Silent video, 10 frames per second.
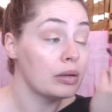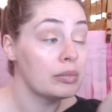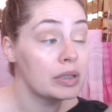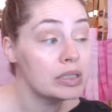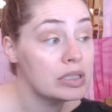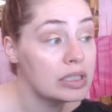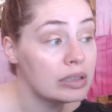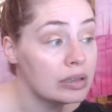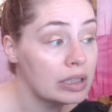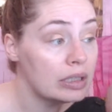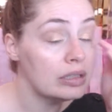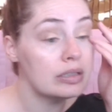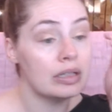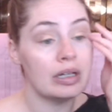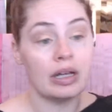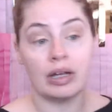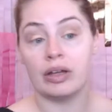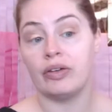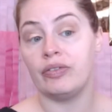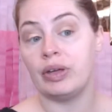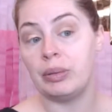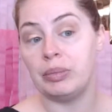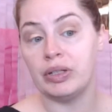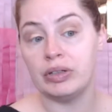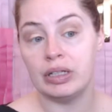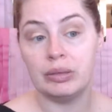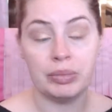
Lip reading: series. I have Beauty